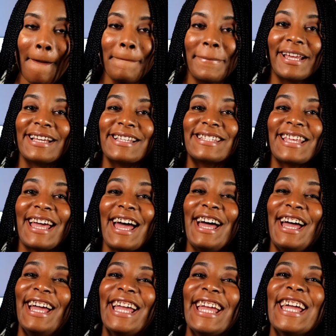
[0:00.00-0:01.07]
Because
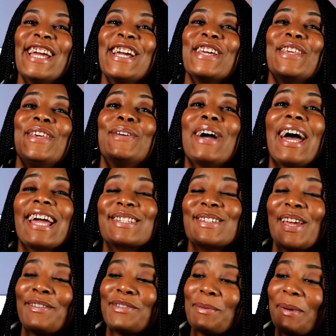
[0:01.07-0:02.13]
you actually
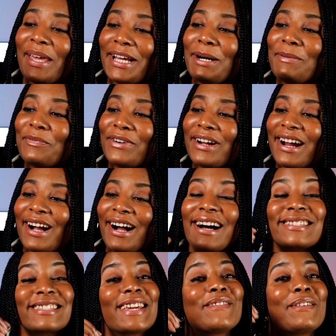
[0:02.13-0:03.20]
have to pay upfront
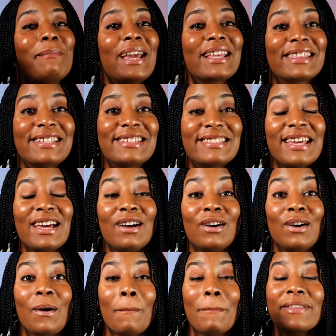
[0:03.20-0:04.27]
costs to even make the sale.